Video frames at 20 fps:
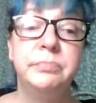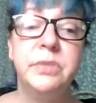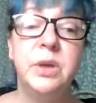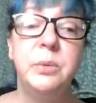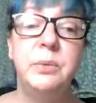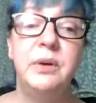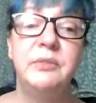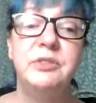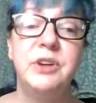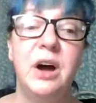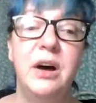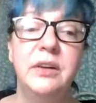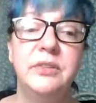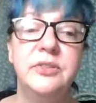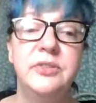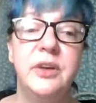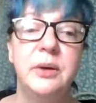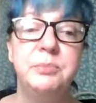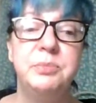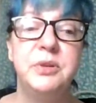You have
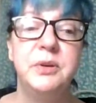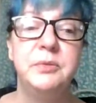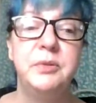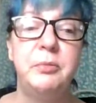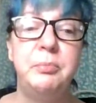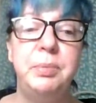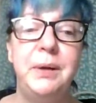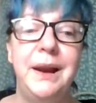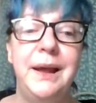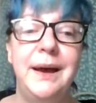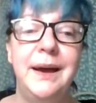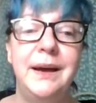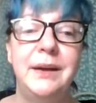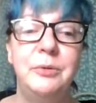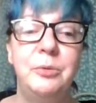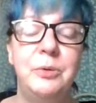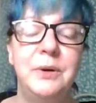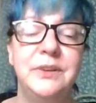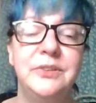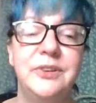concepts of a
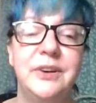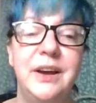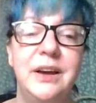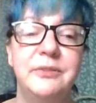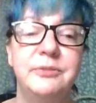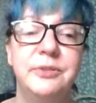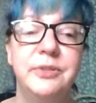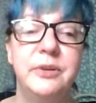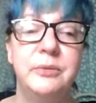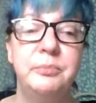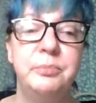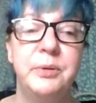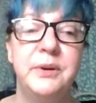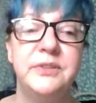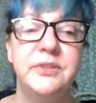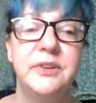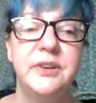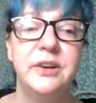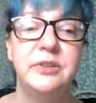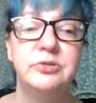plan, what to get for them,
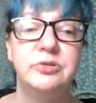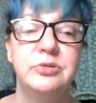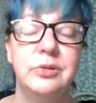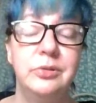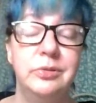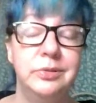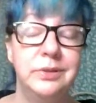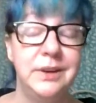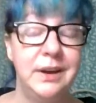presidential?